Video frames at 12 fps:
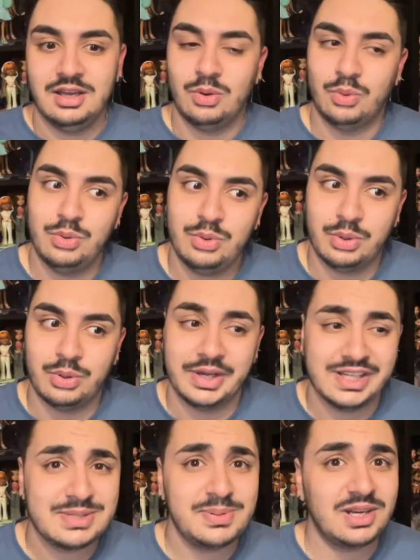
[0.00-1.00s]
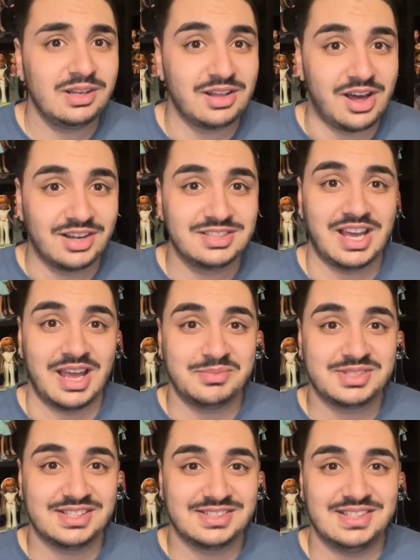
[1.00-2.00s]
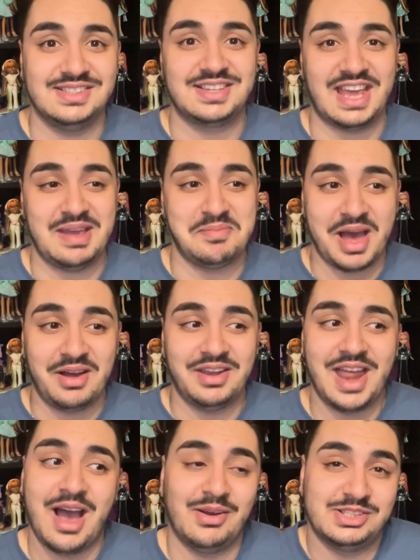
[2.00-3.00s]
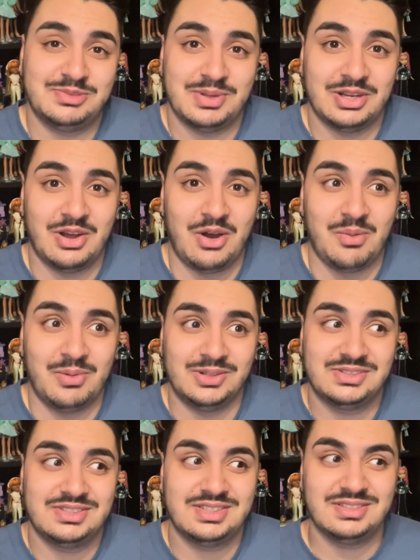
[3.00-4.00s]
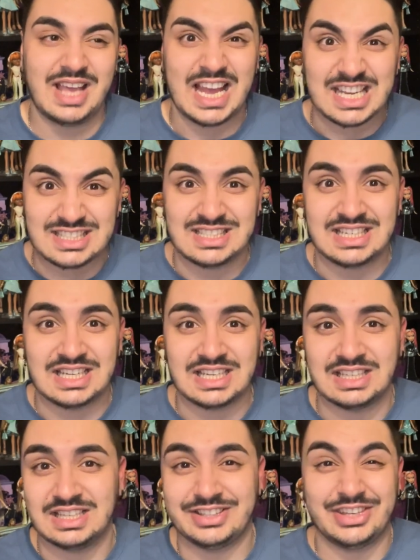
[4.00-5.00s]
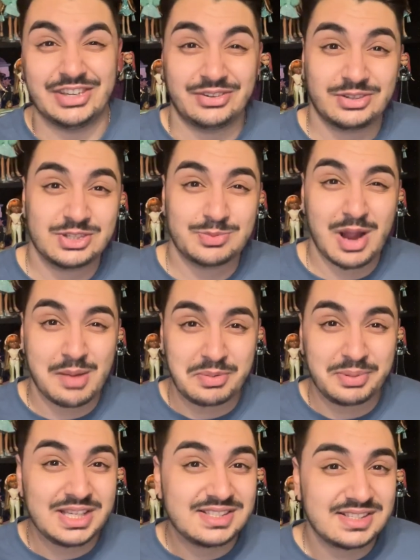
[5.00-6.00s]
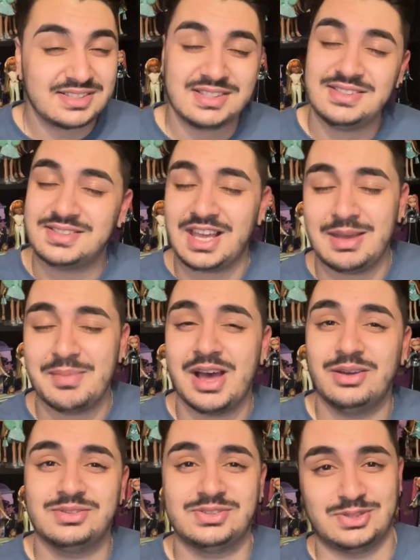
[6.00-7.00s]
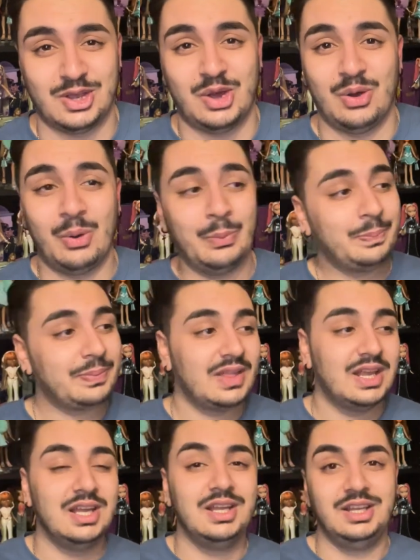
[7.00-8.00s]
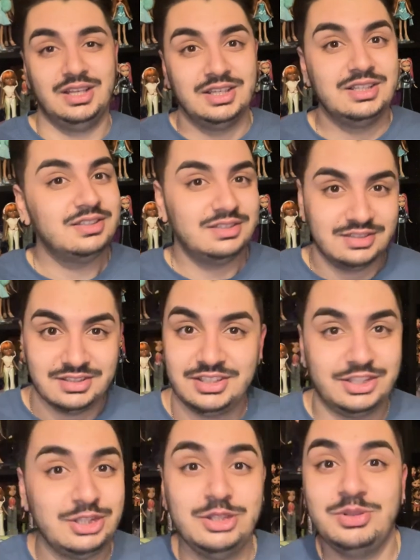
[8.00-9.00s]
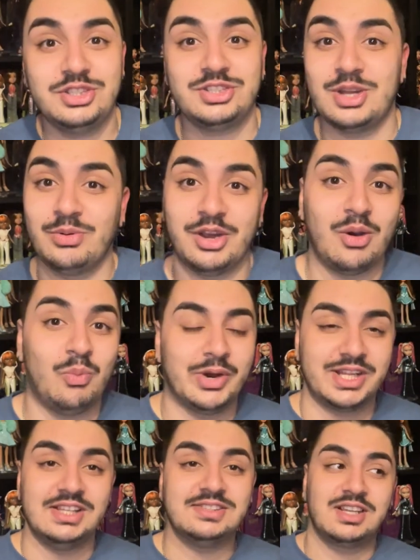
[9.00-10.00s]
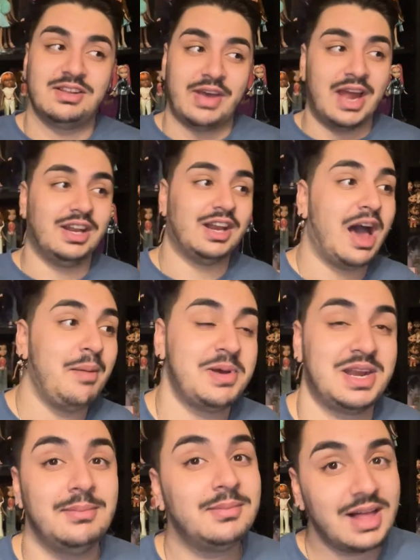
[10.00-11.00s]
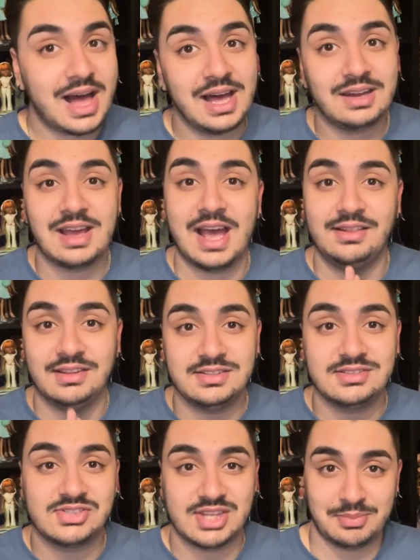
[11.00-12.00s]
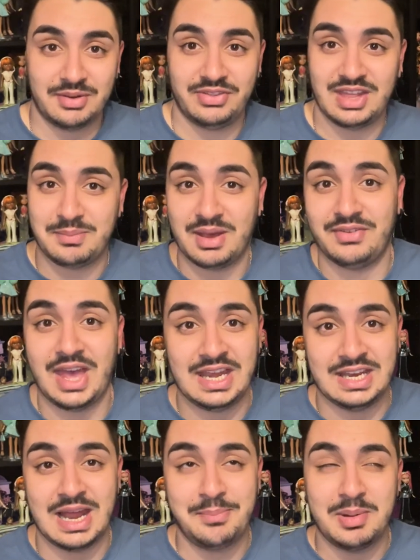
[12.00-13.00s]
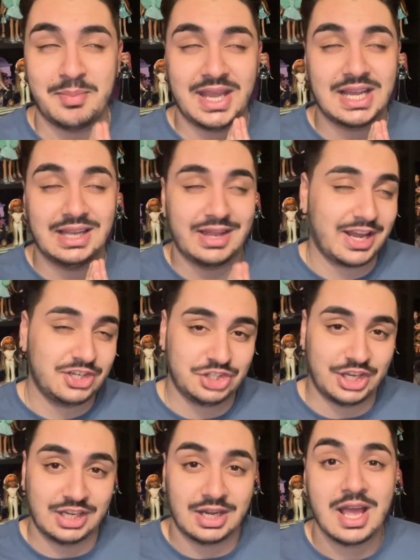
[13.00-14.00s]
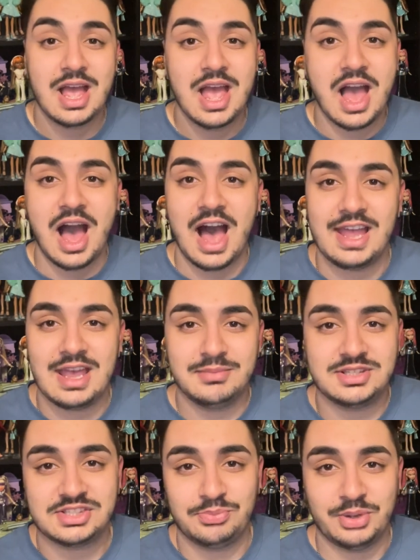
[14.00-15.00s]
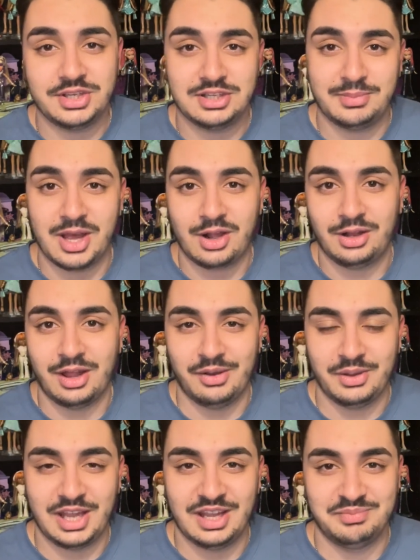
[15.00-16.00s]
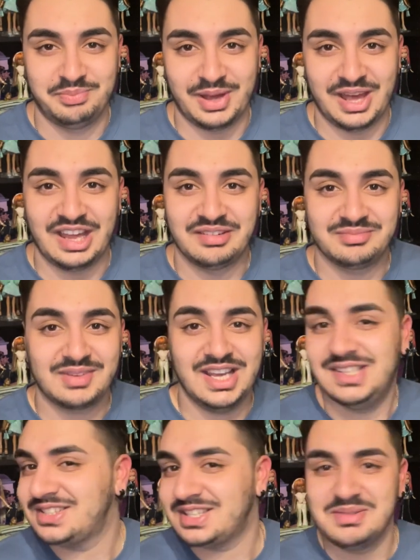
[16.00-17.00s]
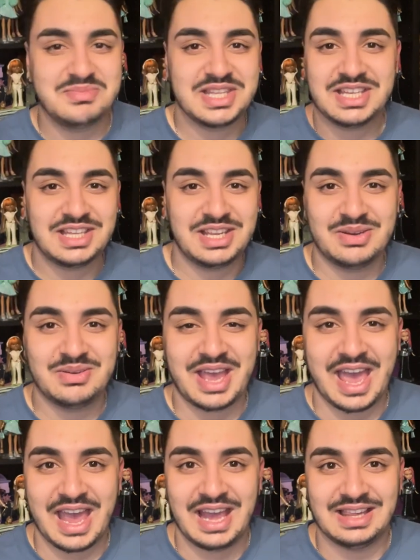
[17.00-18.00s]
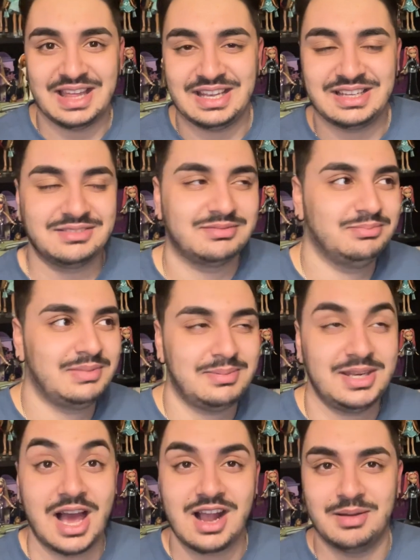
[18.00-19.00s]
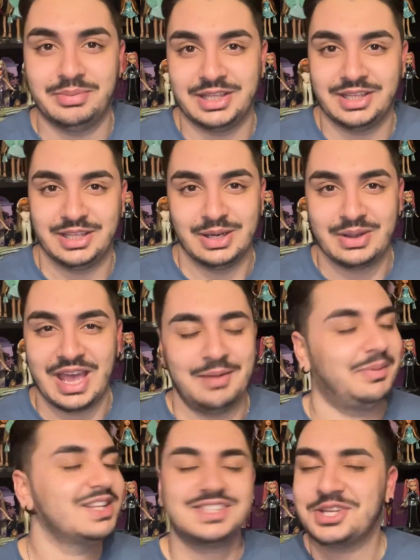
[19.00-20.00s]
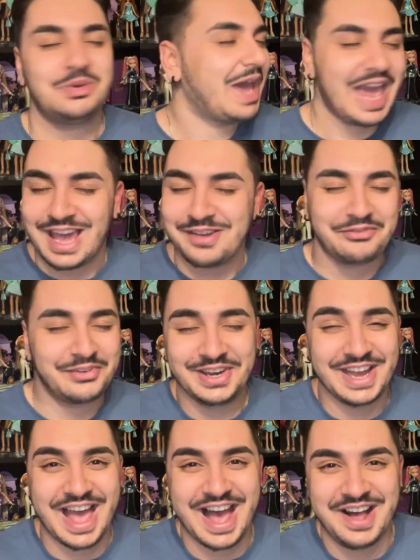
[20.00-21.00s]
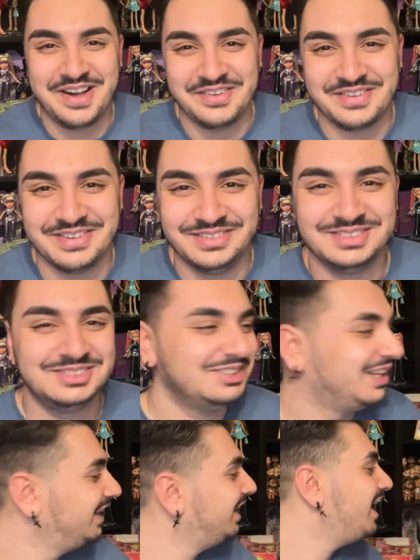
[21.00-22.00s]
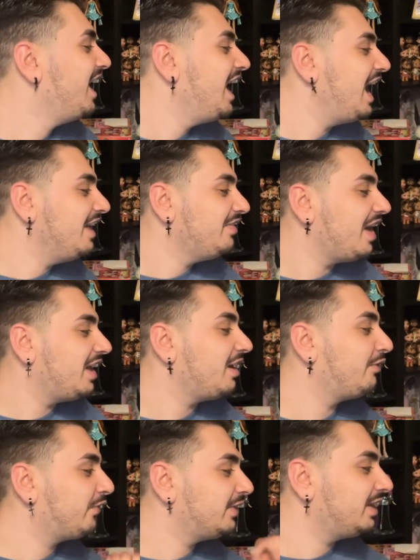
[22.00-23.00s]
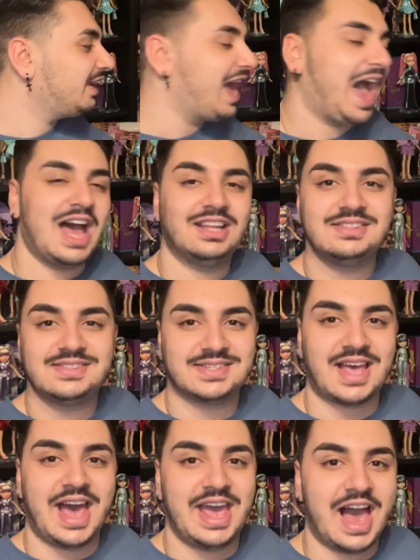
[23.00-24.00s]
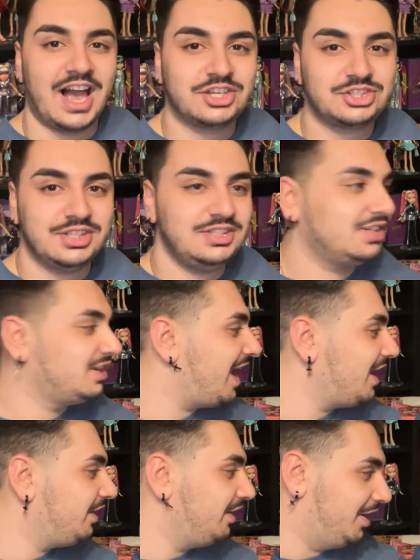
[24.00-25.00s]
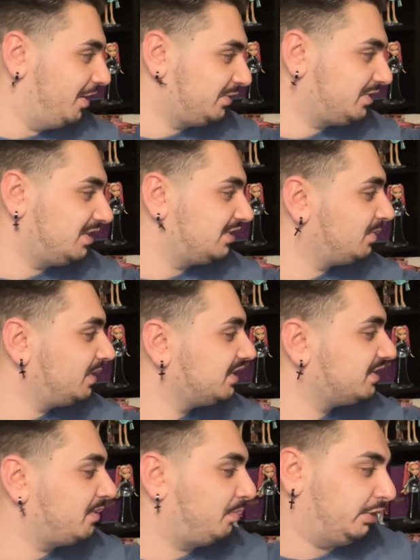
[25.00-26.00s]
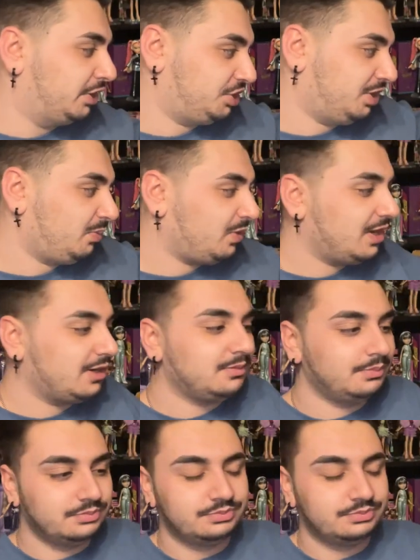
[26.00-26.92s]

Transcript: Ooh, it's been a long time since these came out now. It's been almost 18 years probably since these came out, so you just don't know where these could have ended up, and I'm glad at least some of them have ended up in my collection. I am disappointed about Cloe, but it's completely okay. Like, maybe not completely okay, but it's okay for now. And then for the cats, I actually did not know. So this one is the Bridget one.